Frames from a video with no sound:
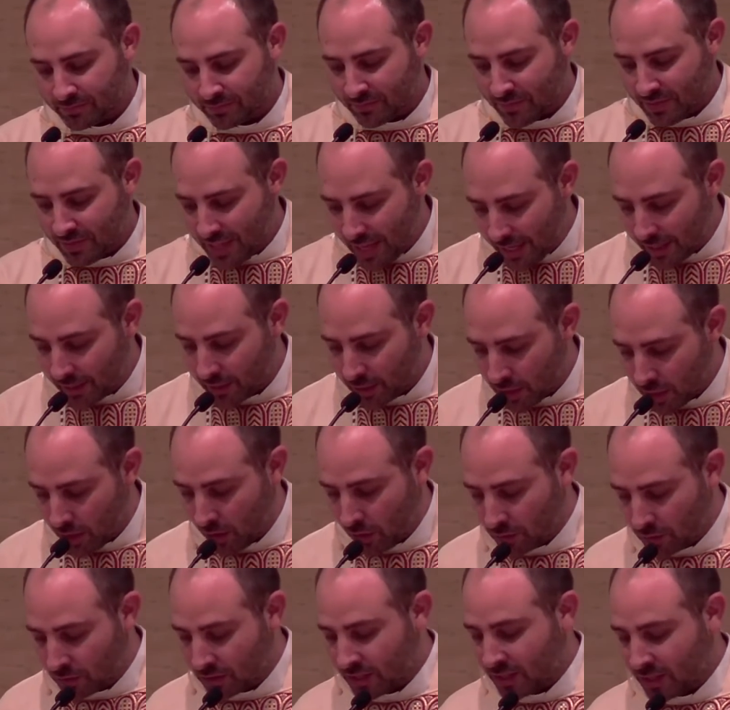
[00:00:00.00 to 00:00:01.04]
They
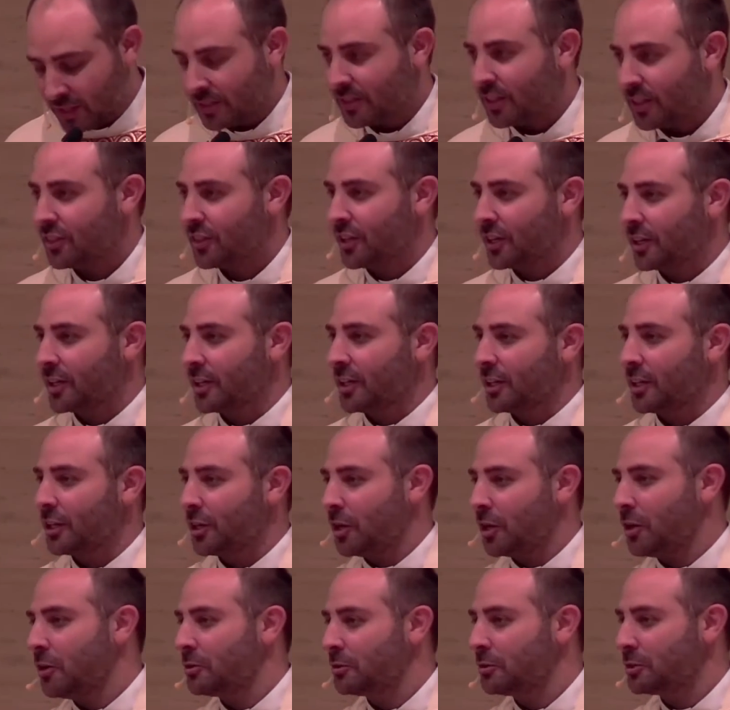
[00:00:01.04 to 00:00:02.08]
know that they're going to
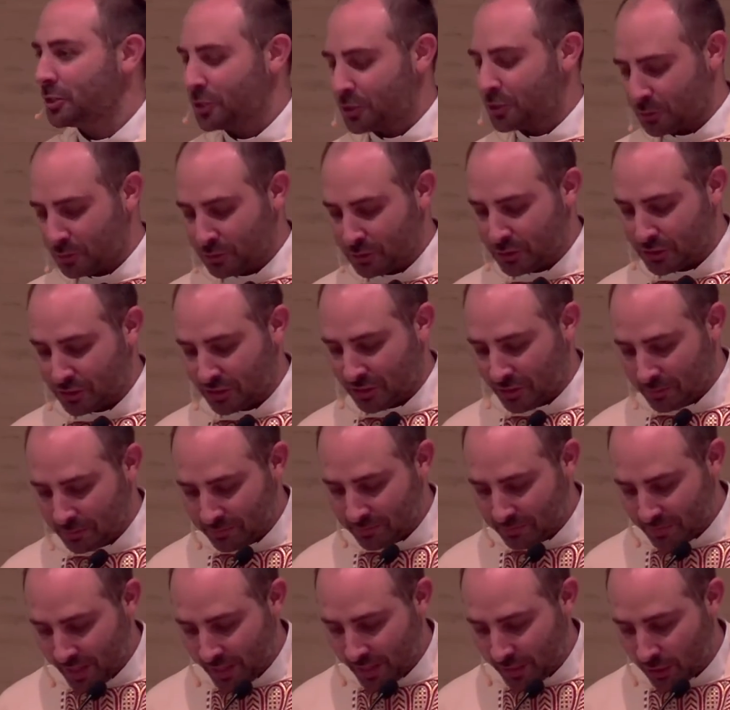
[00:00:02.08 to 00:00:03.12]
go to Jerusalem
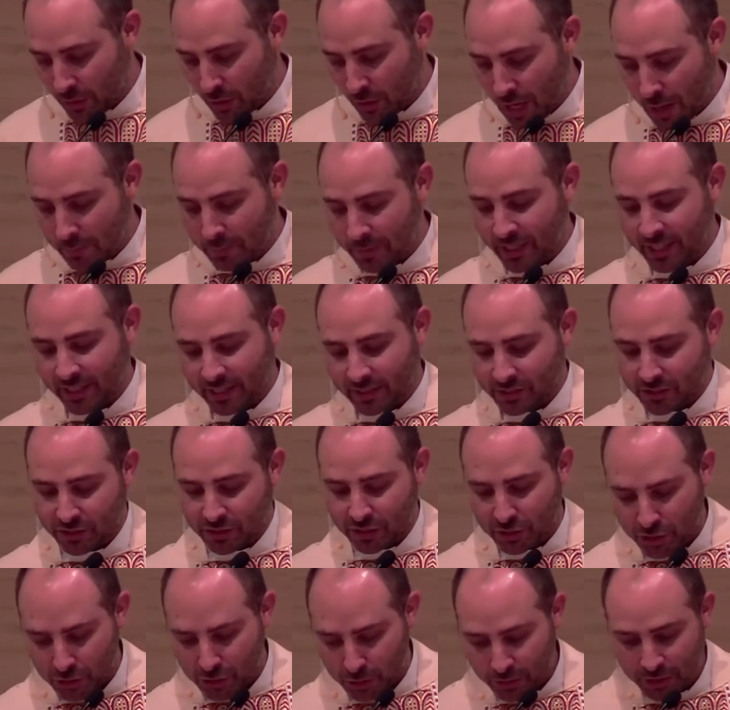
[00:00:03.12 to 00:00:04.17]
and go up against the
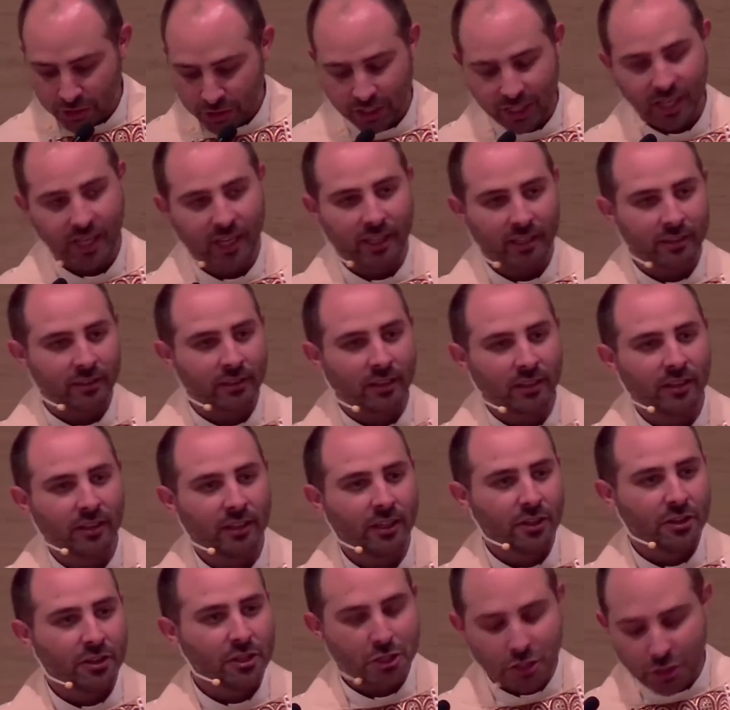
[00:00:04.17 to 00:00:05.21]
Jewish king,
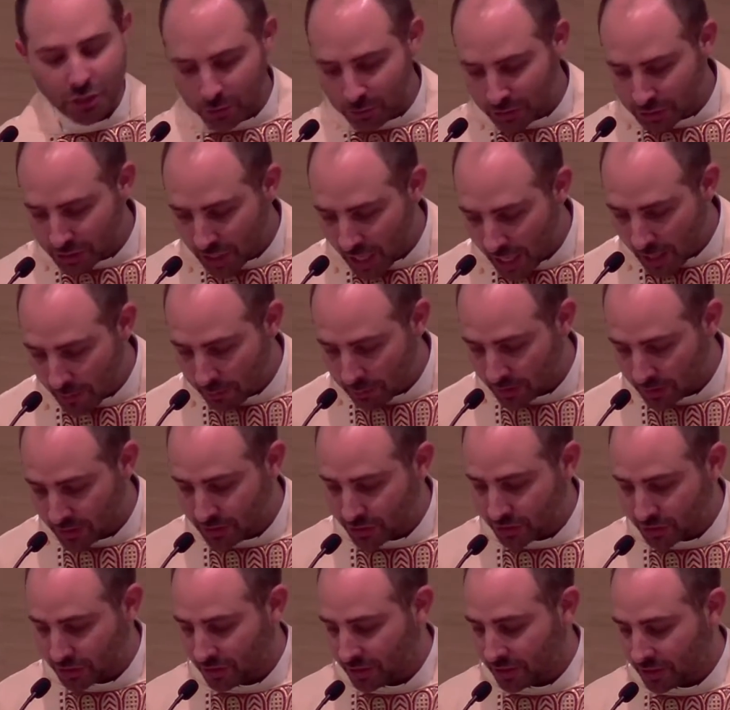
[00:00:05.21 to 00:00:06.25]
the Jewish high
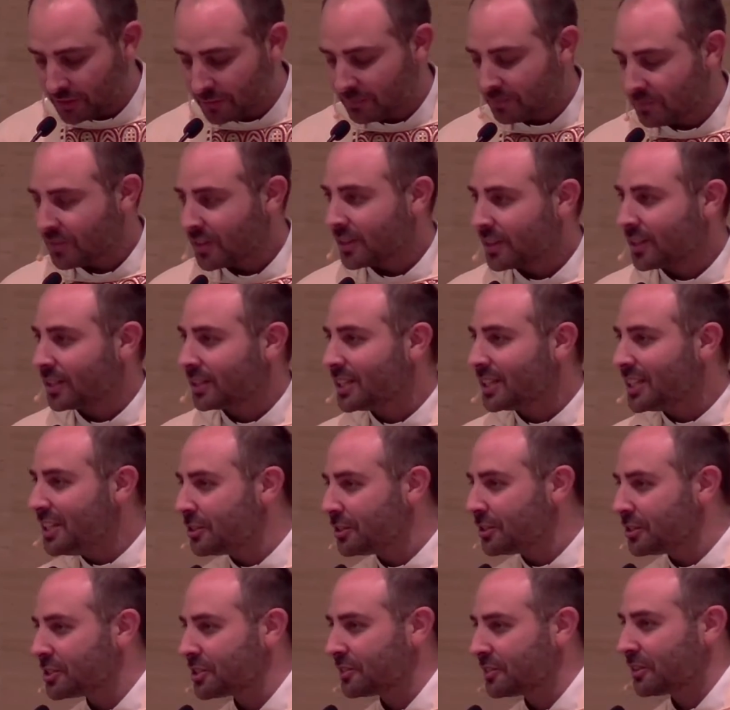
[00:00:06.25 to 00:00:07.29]
priesthood, the
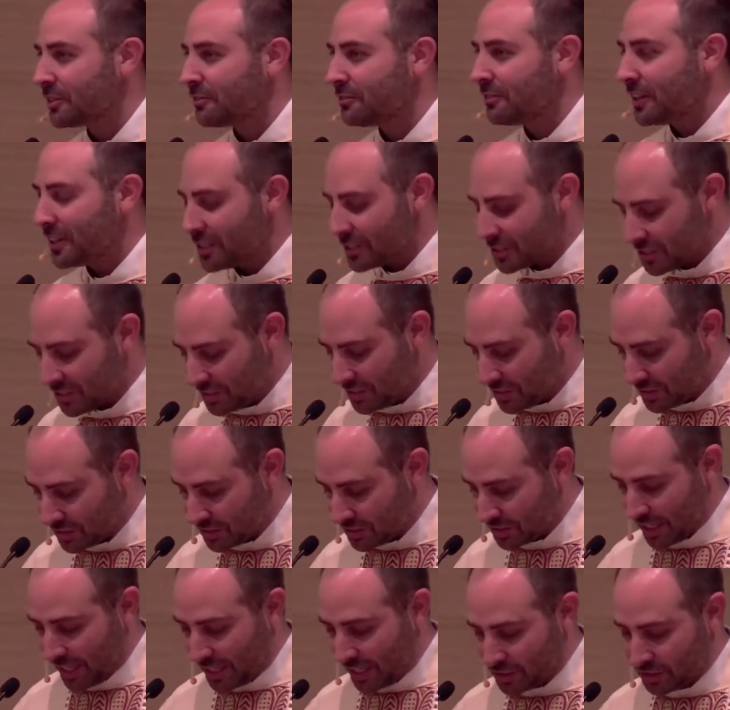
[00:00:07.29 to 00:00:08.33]
leaders of the Pharisees and
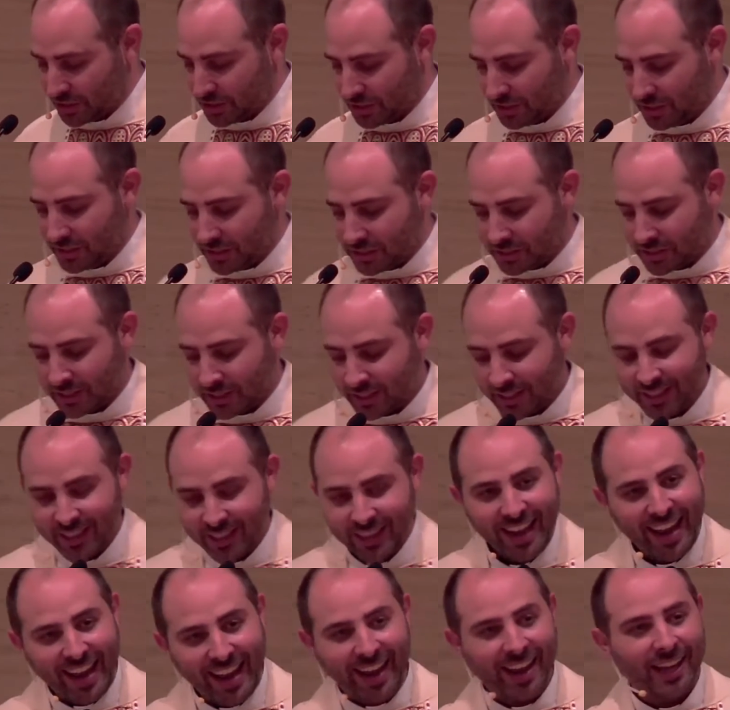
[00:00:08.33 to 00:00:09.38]
Sadducees,
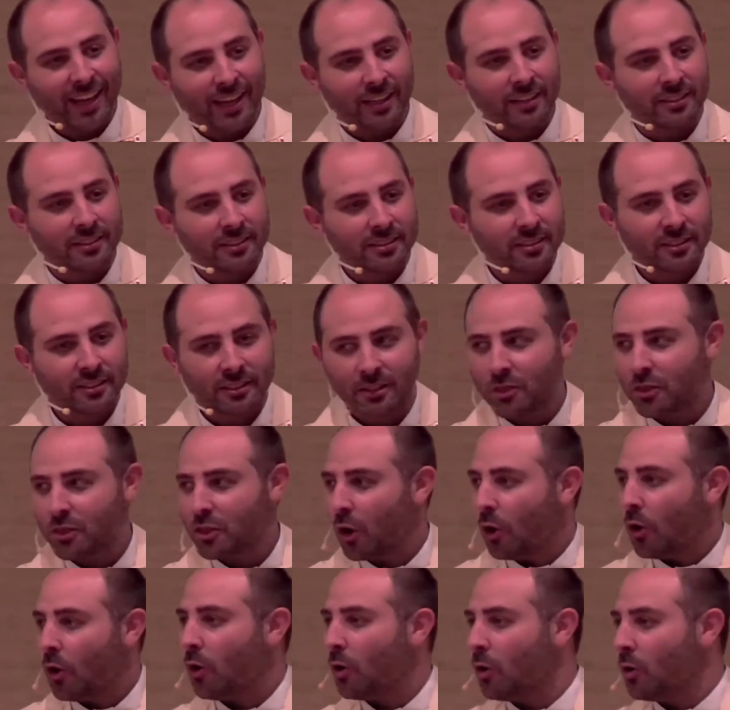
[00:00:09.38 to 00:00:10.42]
and the
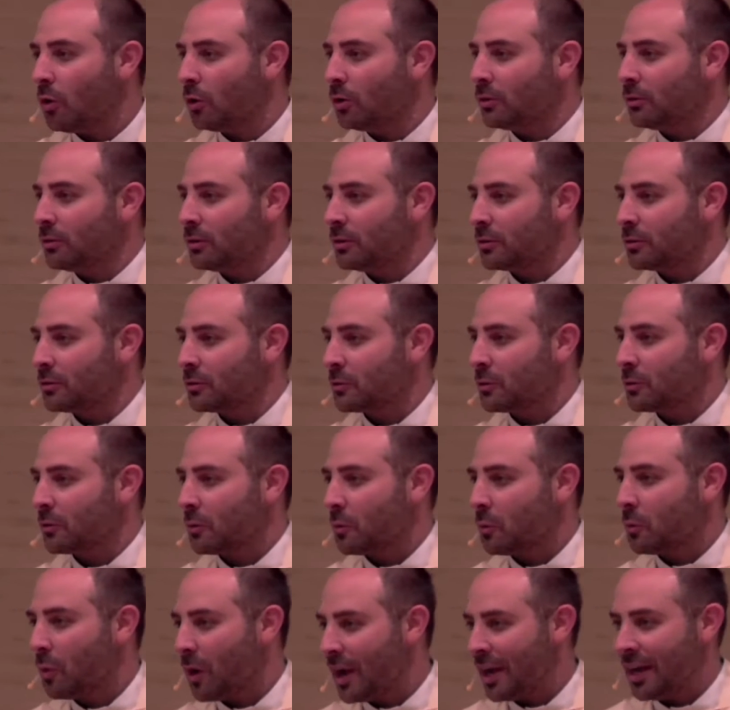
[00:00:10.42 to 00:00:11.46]
whole
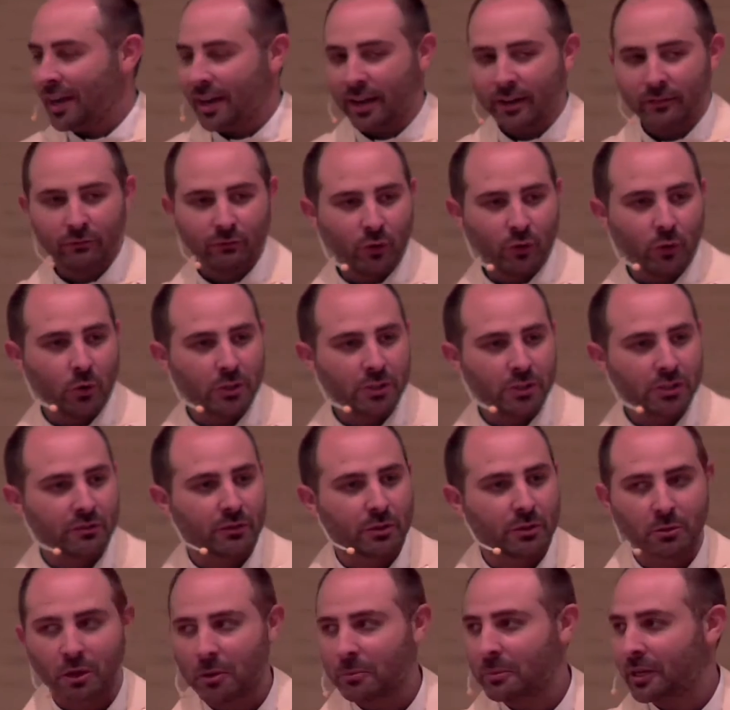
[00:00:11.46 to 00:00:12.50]
weight and force of the
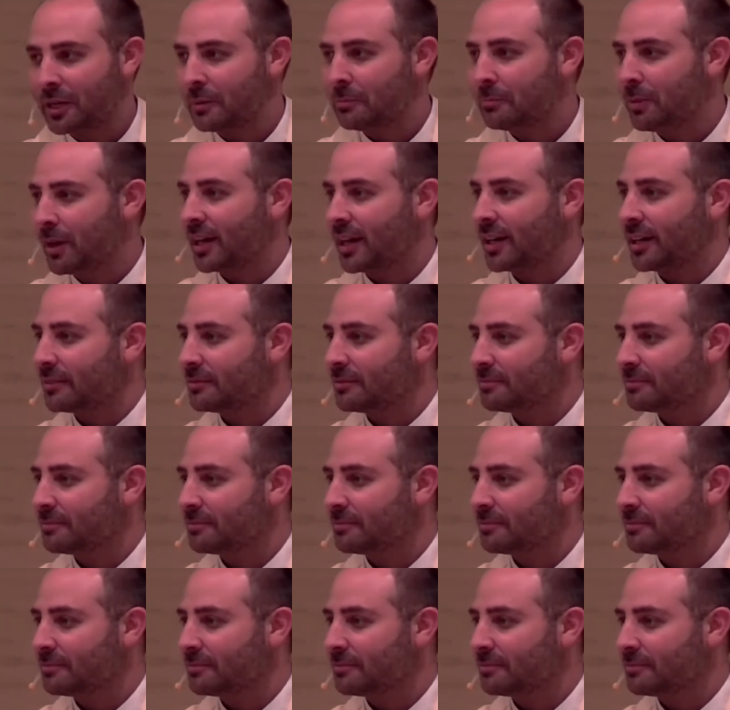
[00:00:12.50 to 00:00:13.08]
Roman Empire.